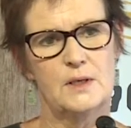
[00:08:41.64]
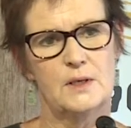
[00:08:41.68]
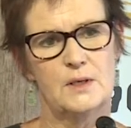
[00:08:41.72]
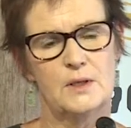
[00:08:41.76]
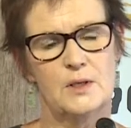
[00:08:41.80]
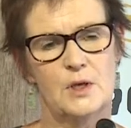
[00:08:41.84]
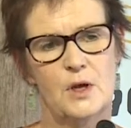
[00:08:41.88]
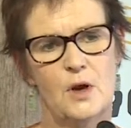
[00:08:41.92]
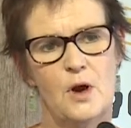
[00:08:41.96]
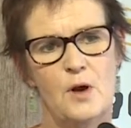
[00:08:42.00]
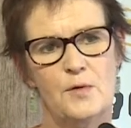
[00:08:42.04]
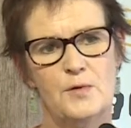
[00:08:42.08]

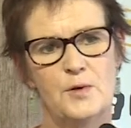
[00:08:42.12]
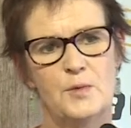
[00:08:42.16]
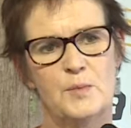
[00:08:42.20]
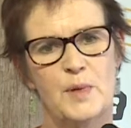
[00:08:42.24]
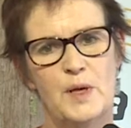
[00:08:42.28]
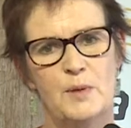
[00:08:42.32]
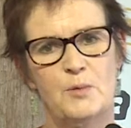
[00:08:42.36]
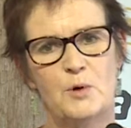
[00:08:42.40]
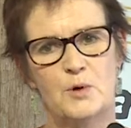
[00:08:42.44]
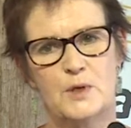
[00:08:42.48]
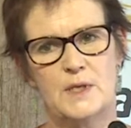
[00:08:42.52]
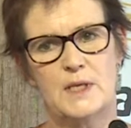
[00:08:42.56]
so often
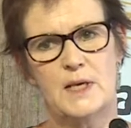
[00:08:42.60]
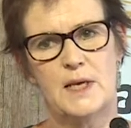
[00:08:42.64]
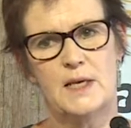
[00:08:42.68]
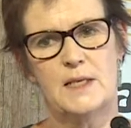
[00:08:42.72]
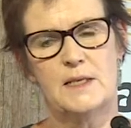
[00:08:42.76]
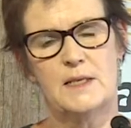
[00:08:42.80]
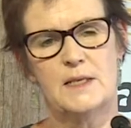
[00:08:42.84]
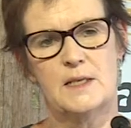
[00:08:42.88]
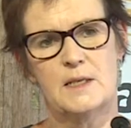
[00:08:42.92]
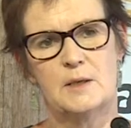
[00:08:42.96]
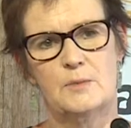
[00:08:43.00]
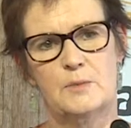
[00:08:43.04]
people say
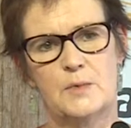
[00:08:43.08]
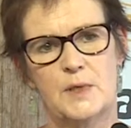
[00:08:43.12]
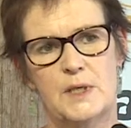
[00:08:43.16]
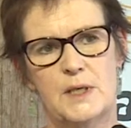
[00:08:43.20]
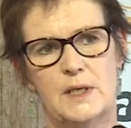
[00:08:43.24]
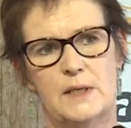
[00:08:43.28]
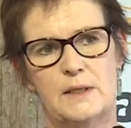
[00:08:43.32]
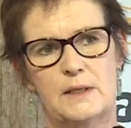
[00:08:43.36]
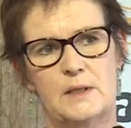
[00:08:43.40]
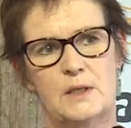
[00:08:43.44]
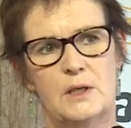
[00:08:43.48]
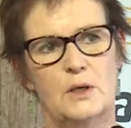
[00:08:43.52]
to them
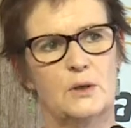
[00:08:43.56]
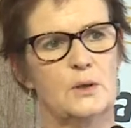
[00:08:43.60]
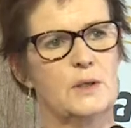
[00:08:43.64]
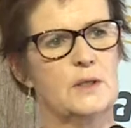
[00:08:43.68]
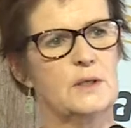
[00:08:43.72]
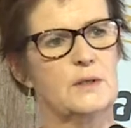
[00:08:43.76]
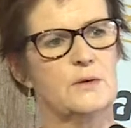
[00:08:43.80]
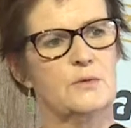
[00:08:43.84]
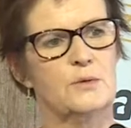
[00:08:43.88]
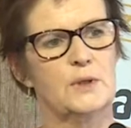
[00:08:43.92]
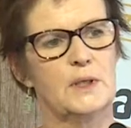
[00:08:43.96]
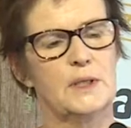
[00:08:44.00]
that, you know,
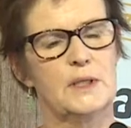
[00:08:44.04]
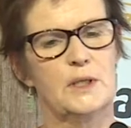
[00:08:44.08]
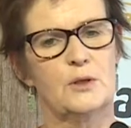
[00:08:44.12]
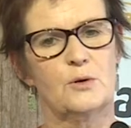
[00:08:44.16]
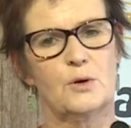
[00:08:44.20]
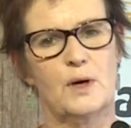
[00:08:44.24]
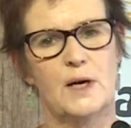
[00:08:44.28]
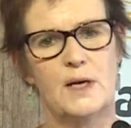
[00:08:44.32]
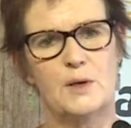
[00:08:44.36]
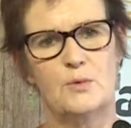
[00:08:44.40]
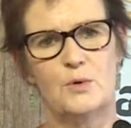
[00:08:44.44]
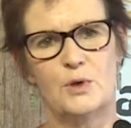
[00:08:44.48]
it's really
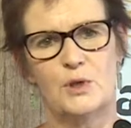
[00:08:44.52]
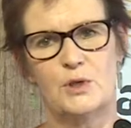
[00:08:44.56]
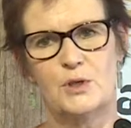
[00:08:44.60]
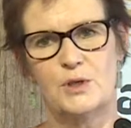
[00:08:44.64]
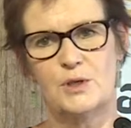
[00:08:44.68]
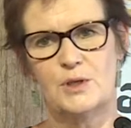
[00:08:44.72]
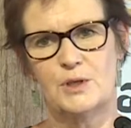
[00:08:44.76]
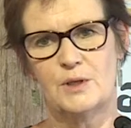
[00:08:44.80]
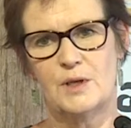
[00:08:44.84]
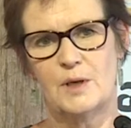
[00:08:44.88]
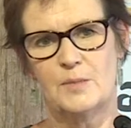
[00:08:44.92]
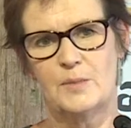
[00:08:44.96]
great what you
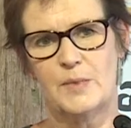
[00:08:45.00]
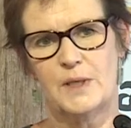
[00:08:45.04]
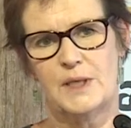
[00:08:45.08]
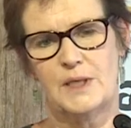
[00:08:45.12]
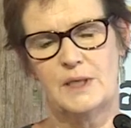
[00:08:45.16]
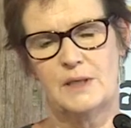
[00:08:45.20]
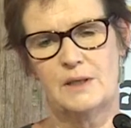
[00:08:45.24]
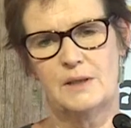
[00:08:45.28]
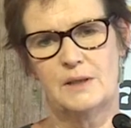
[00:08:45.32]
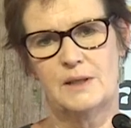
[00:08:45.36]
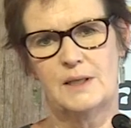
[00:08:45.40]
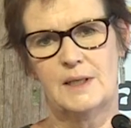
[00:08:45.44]
do up
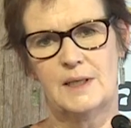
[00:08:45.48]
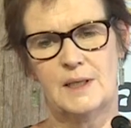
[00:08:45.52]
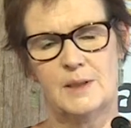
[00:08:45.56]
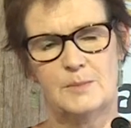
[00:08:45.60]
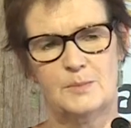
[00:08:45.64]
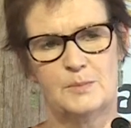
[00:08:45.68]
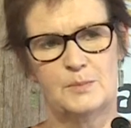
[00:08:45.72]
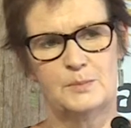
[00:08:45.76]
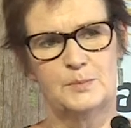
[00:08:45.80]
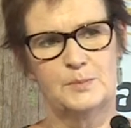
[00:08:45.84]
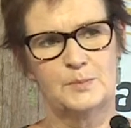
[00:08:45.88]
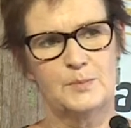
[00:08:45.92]
here,
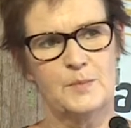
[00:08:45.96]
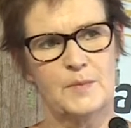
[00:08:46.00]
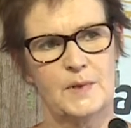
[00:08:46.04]
um,